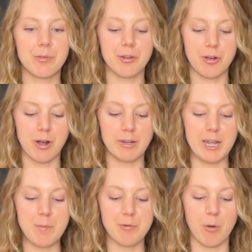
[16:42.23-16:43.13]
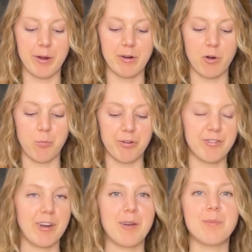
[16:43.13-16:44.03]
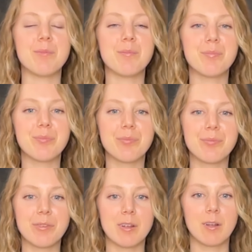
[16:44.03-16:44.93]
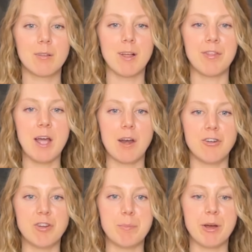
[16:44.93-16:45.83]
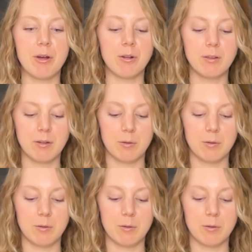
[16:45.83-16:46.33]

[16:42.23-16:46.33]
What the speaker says: Good, keep going, you're almost done. Let the energy build.